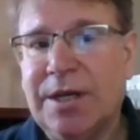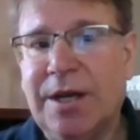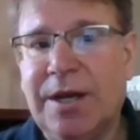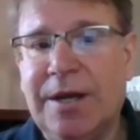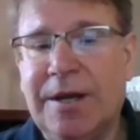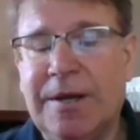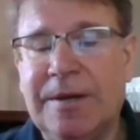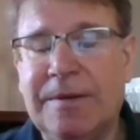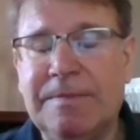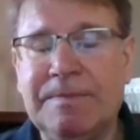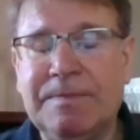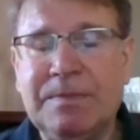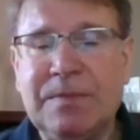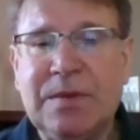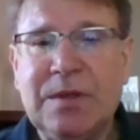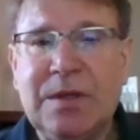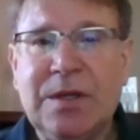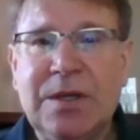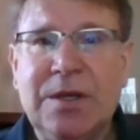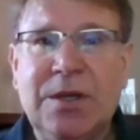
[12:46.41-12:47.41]
Um,
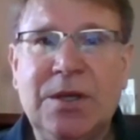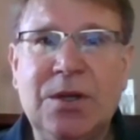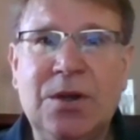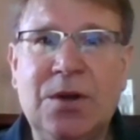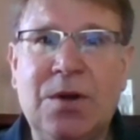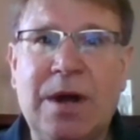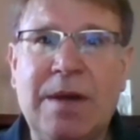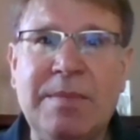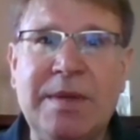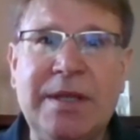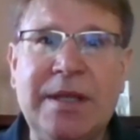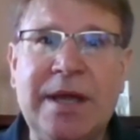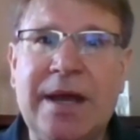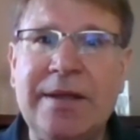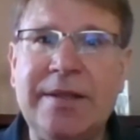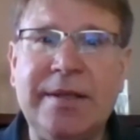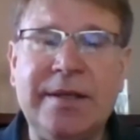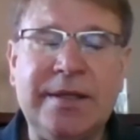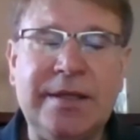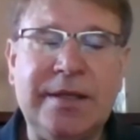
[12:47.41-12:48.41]
you know, I mean,
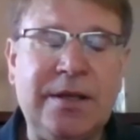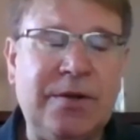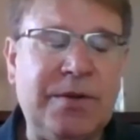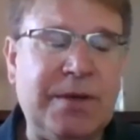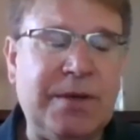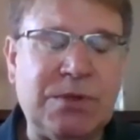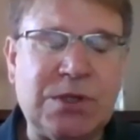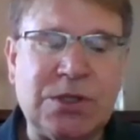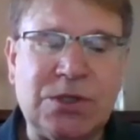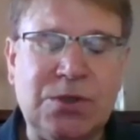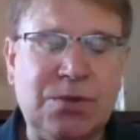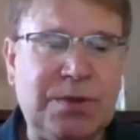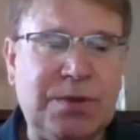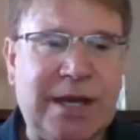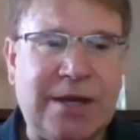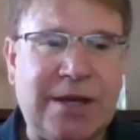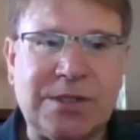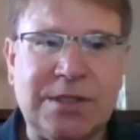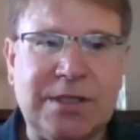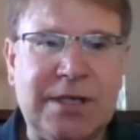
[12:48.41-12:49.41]
that, you know, there was a two
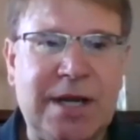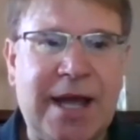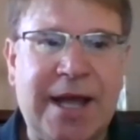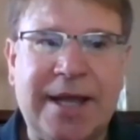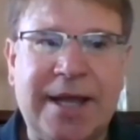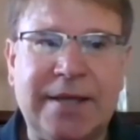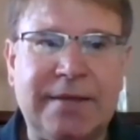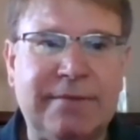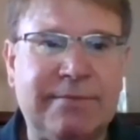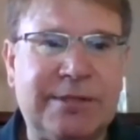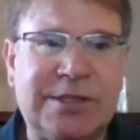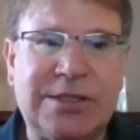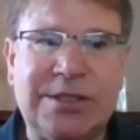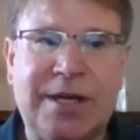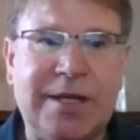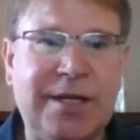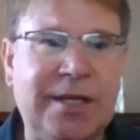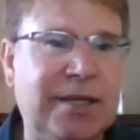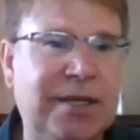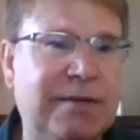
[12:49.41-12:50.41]
thousand nine
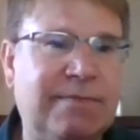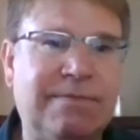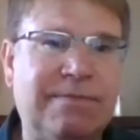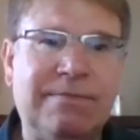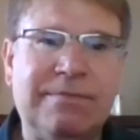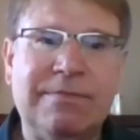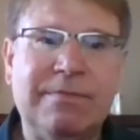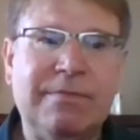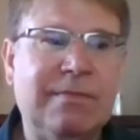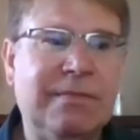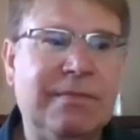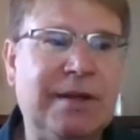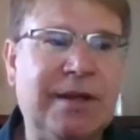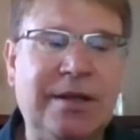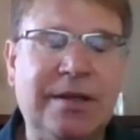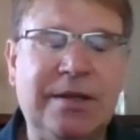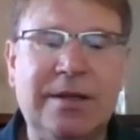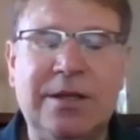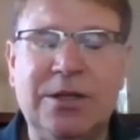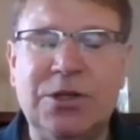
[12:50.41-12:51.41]
study
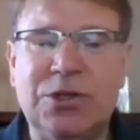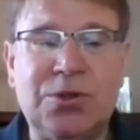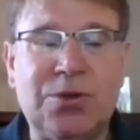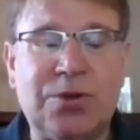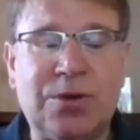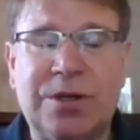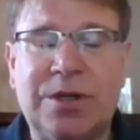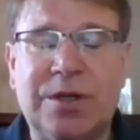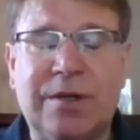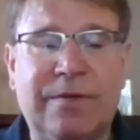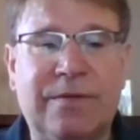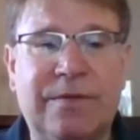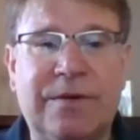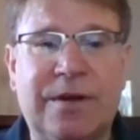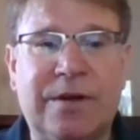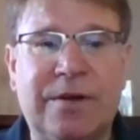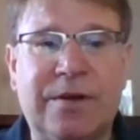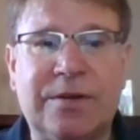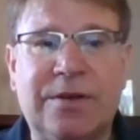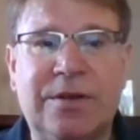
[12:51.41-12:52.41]
in the Journal of,
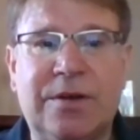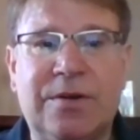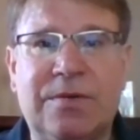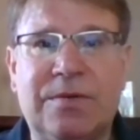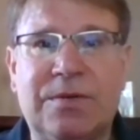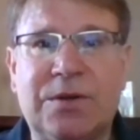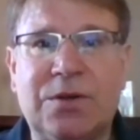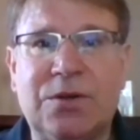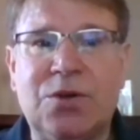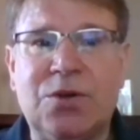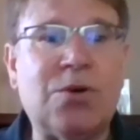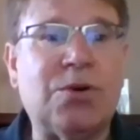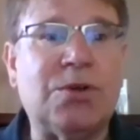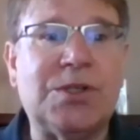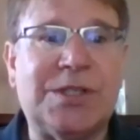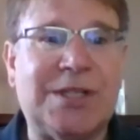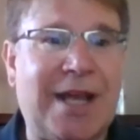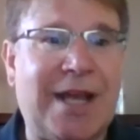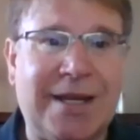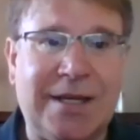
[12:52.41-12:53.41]
uh, you know,
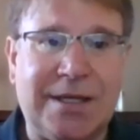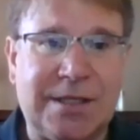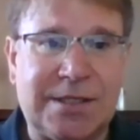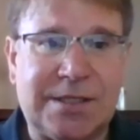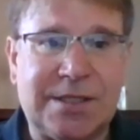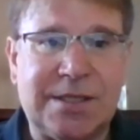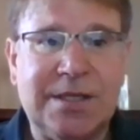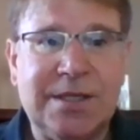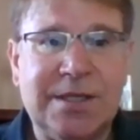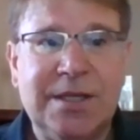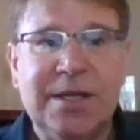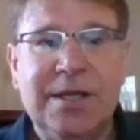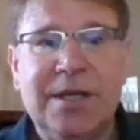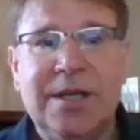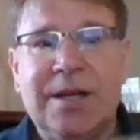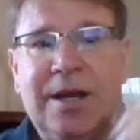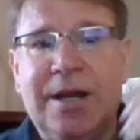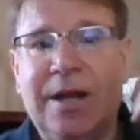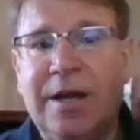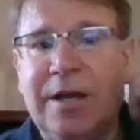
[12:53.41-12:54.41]
Neuroscience,
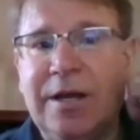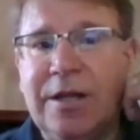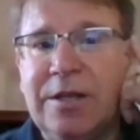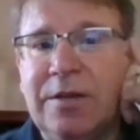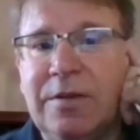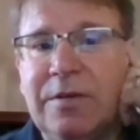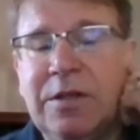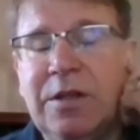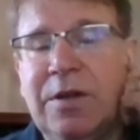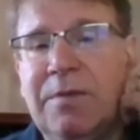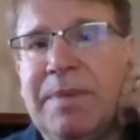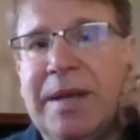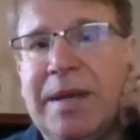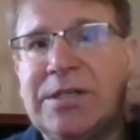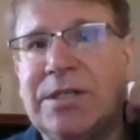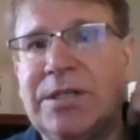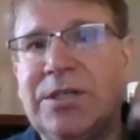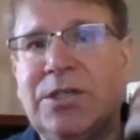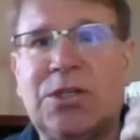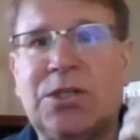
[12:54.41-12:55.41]
uh, that, you know,
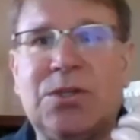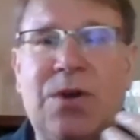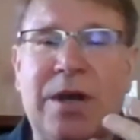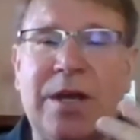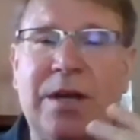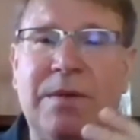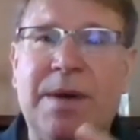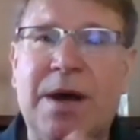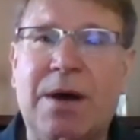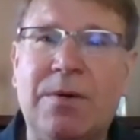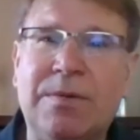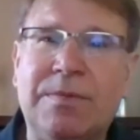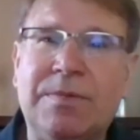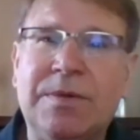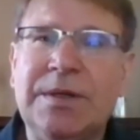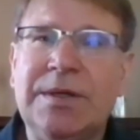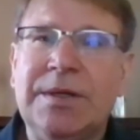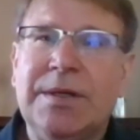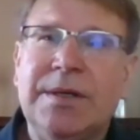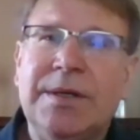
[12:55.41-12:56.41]
basically just talking about,
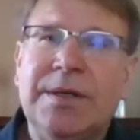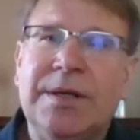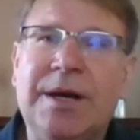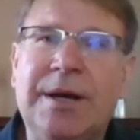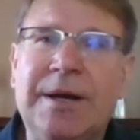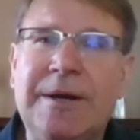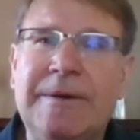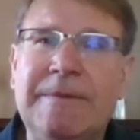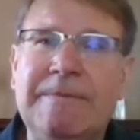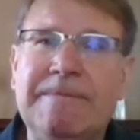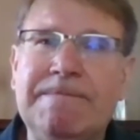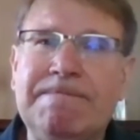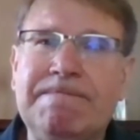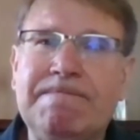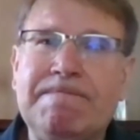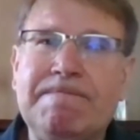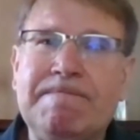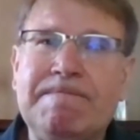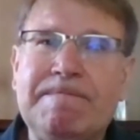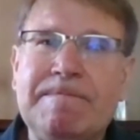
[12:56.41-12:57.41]
um,
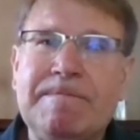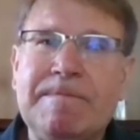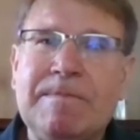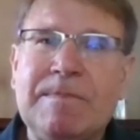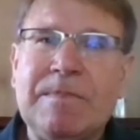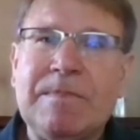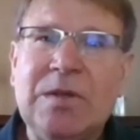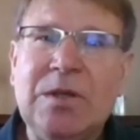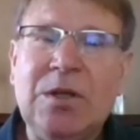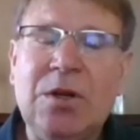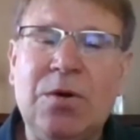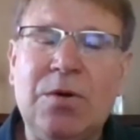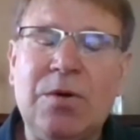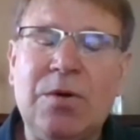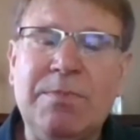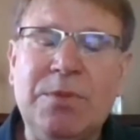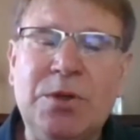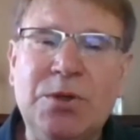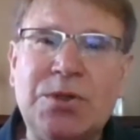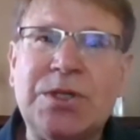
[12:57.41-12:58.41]
you know,
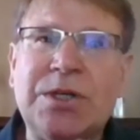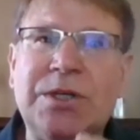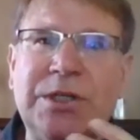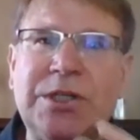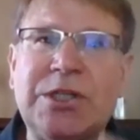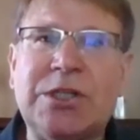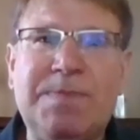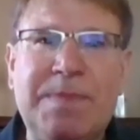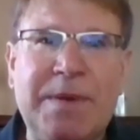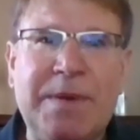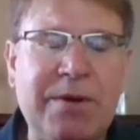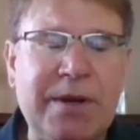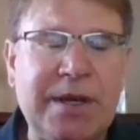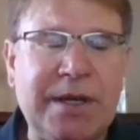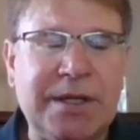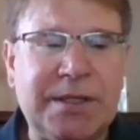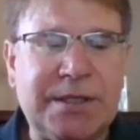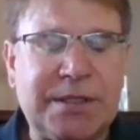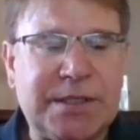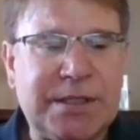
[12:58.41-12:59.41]
musical
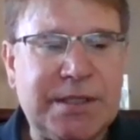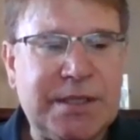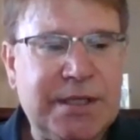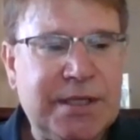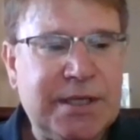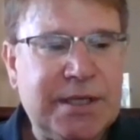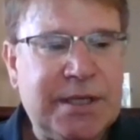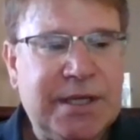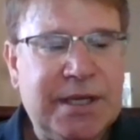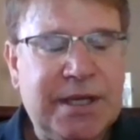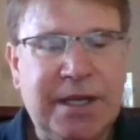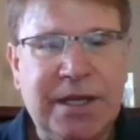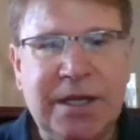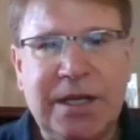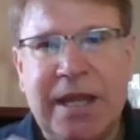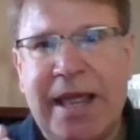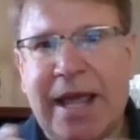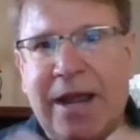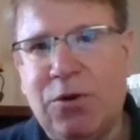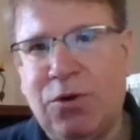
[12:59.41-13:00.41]
experience
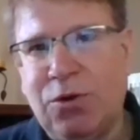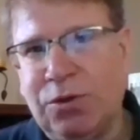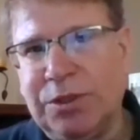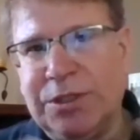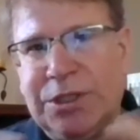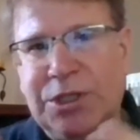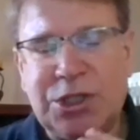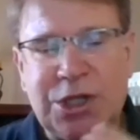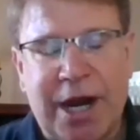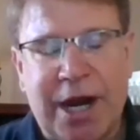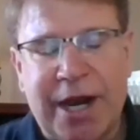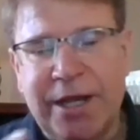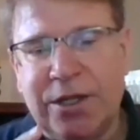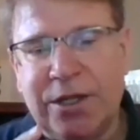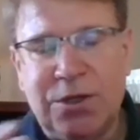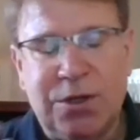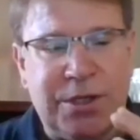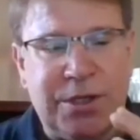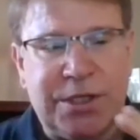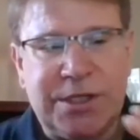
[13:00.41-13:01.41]
in that early
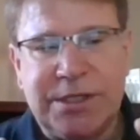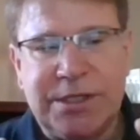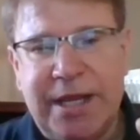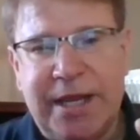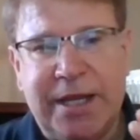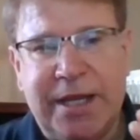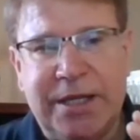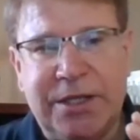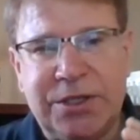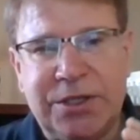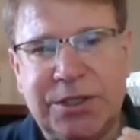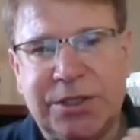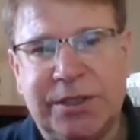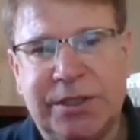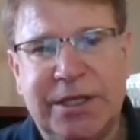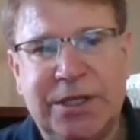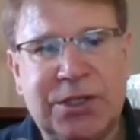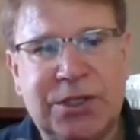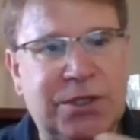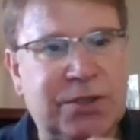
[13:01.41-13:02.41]
childhood stage
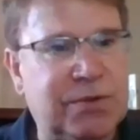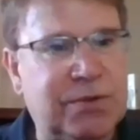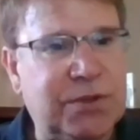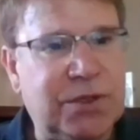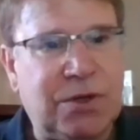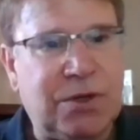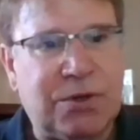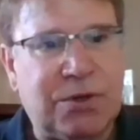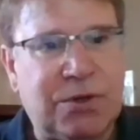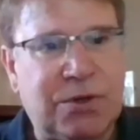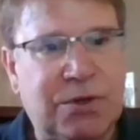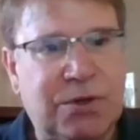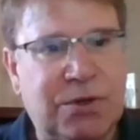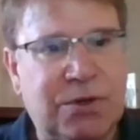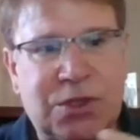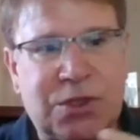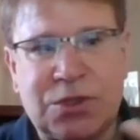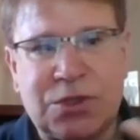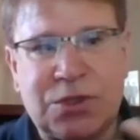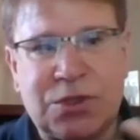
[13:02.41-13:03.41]
leads to, you
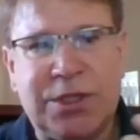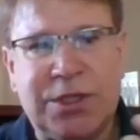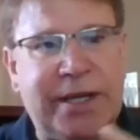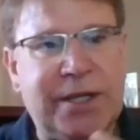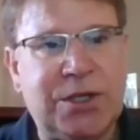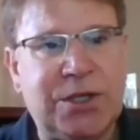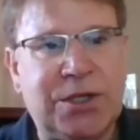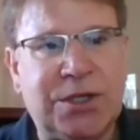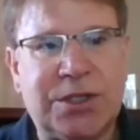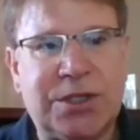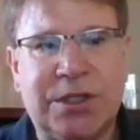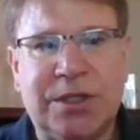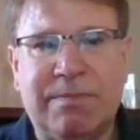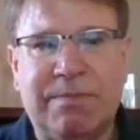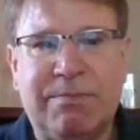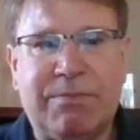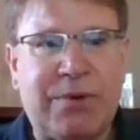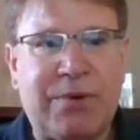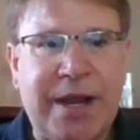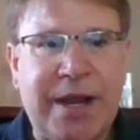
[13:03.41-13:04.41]
know, structural changes in the